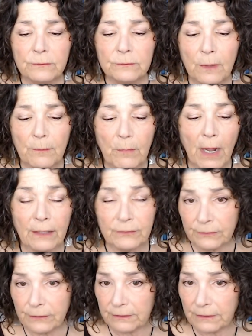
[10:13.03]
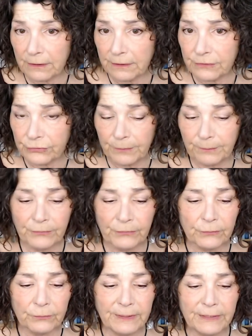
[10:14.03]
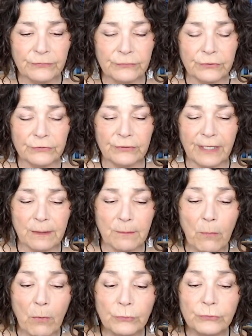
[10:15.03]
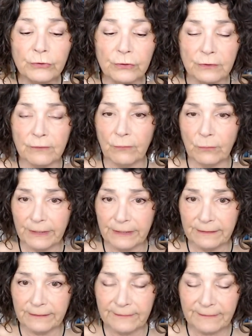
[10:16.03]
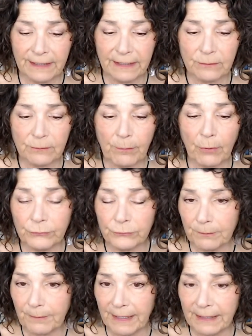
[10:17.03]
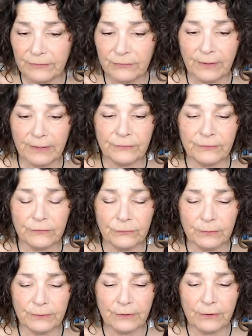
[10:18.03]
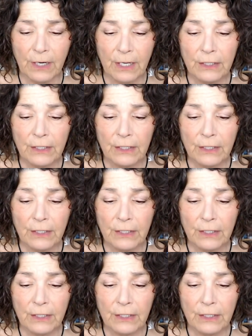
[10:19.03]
in terms of the research and emotional avoidance in post-traumatic stress disorder,